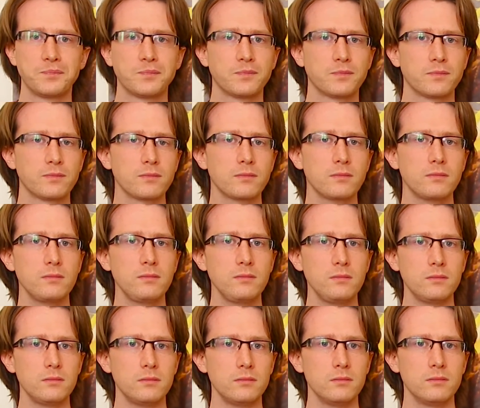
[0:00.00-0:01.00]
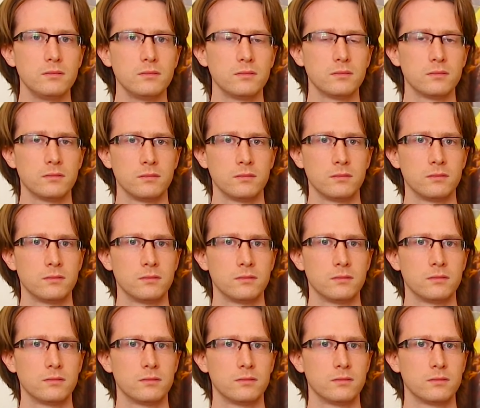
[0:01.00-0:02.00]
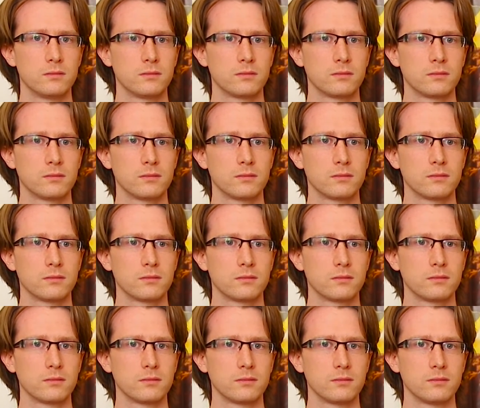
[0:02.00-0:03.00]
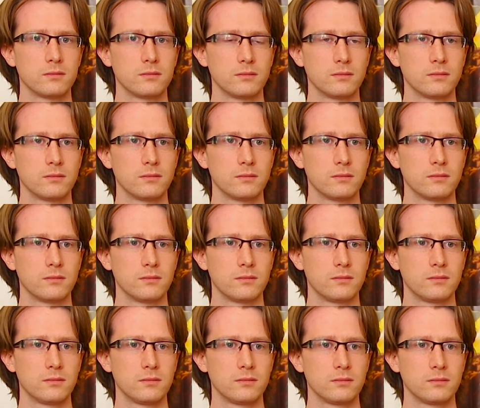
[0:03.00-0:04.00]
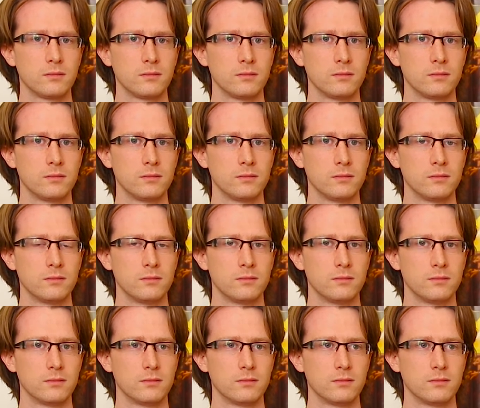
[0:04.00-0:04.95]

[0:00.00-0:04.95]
The person shown says nothing.